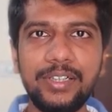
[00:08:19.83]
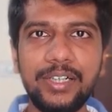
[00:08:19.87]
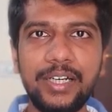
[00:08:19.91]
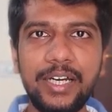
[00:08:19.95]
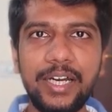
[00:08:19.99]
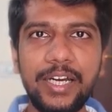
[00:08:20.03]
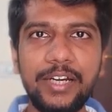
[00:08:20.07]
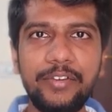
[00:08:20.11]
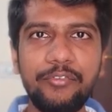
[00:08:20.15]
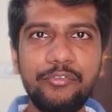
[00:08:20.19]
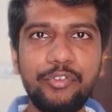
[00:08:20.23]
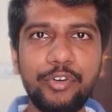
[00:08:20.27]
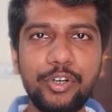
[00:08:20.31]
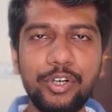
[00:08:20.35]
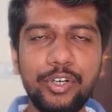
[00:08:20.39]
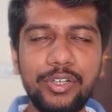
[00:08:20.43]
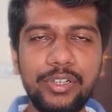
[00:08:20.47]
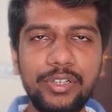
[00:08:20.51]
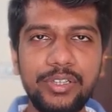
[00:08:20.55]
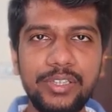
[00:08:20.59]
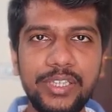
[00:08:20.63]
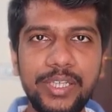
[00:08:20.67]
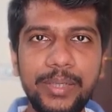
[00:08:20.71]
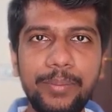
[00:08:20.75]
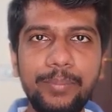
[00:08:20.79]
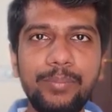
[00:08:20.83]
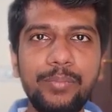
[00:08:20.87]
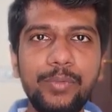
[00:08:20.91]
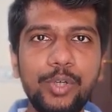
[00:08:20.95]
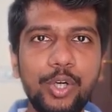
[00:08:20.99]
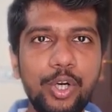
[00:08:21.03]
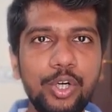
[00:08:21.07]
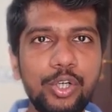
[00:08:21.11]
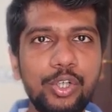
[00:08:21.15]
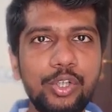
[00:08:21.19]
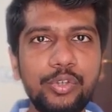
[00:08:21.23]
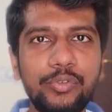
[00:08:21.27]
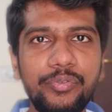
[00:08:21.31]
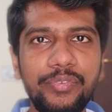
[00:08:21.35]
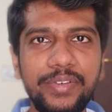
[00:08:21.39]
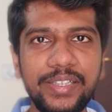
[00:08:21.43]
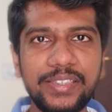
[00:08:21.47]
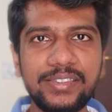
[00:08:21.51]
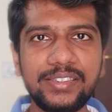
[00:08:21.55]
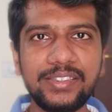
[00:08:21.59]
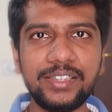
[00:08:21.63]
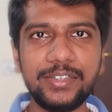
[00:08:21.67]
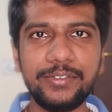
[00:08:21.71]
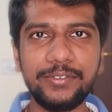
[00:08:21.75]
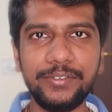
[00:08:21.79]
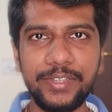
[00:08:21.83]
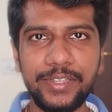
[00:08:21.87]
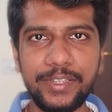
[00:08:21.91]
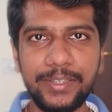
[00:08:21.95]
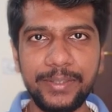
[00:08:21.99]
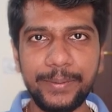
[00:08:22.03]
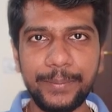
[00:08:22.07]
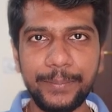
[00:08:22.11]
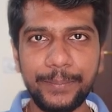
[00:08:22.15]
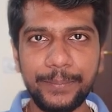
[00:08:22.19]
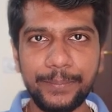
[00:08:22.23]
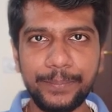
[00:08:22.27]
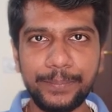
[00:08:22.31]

and for them not to waste away,